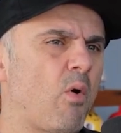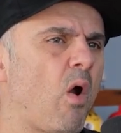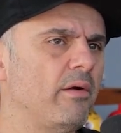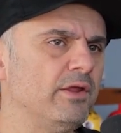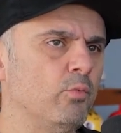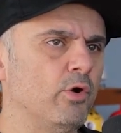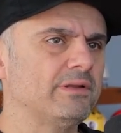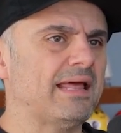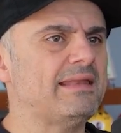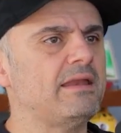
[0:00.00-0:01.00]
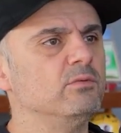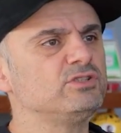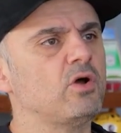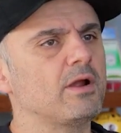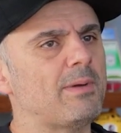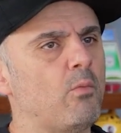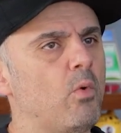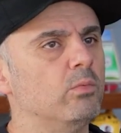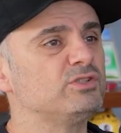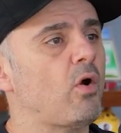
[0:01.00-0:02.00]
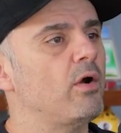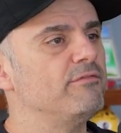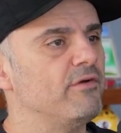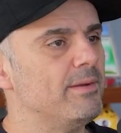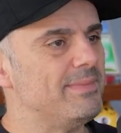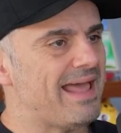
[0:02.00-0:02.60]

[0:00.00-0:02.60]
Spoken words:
hard he worked, and then he was talking about what was hard for him